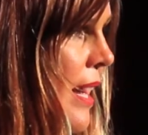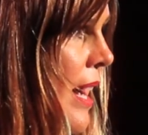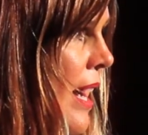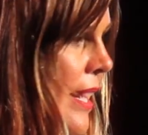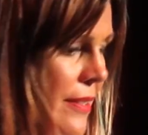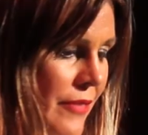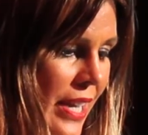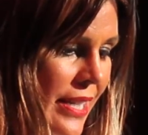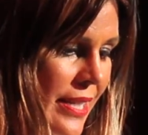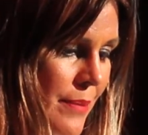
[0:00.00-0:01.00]
I
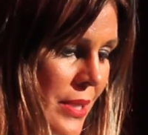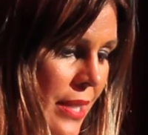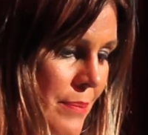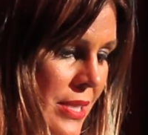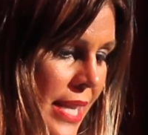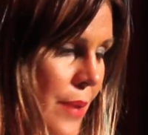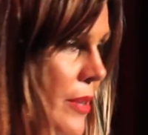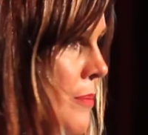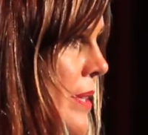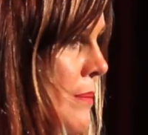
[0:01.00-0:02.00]
invited him to come stay
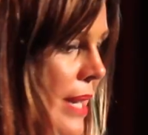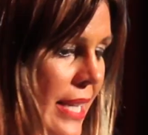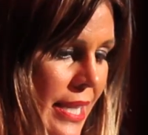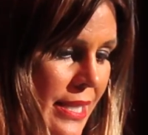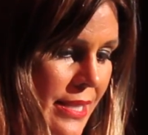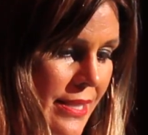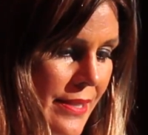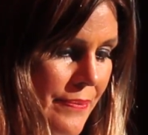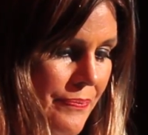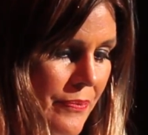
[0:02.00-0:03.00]
with me and my
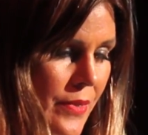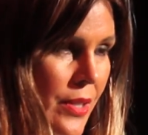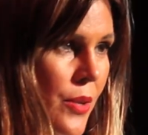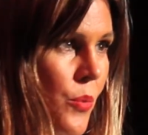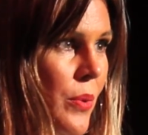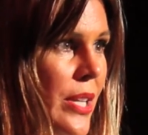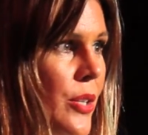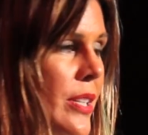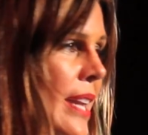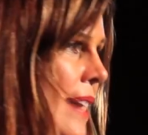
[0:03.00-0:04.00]
kids. We
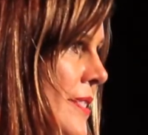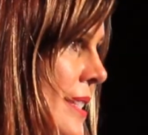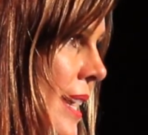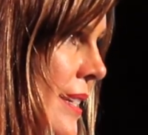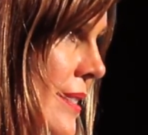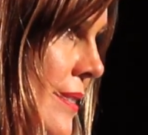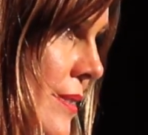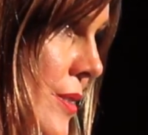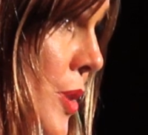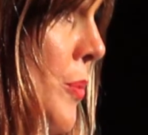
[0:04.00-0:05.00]
couldn't have sex,
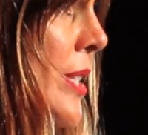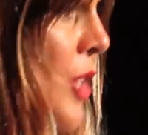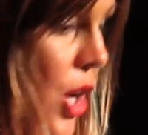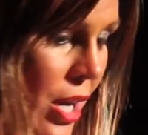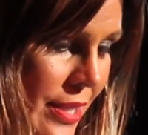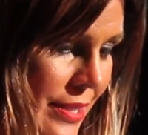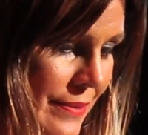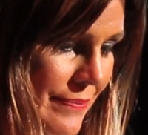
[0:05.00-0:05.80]
so we talked.